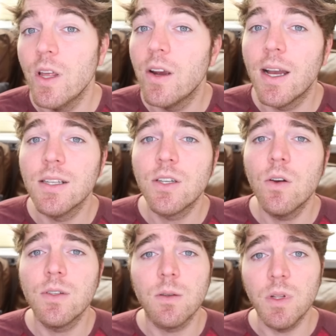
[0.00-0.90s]
Well, there you guys
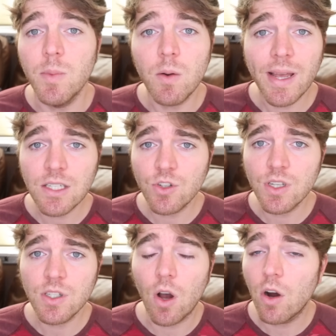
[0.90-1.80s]
go. Subliminal
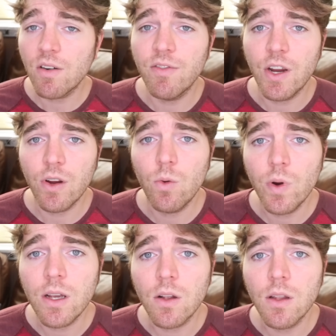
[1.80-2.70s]
messages are very
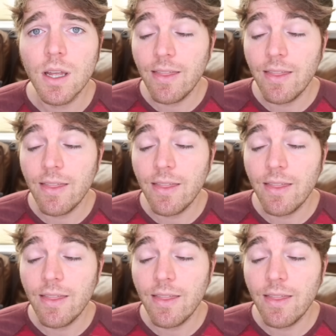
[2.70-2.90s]
real,